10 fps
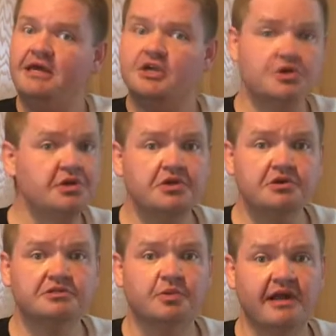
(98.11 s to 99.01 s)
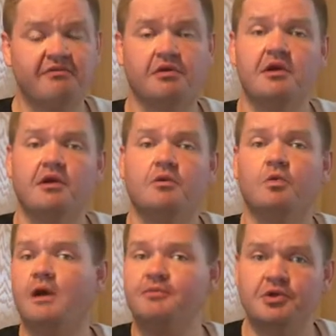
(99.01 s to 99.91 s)
You can use whatever
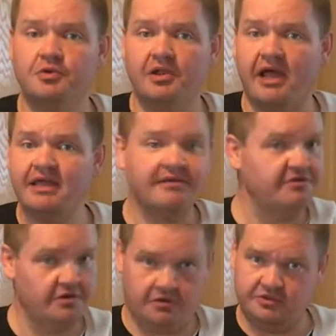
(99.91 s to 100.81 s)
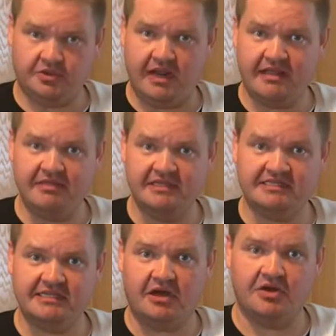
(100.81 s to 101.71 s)
rub you like if you're trying
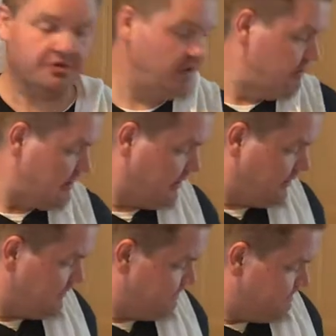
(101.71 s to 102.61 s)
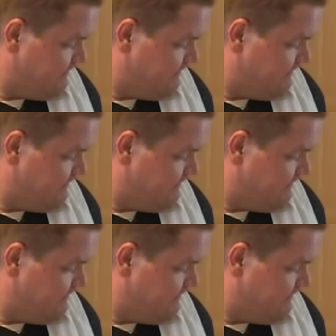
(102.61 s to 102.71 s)
this on your own at home.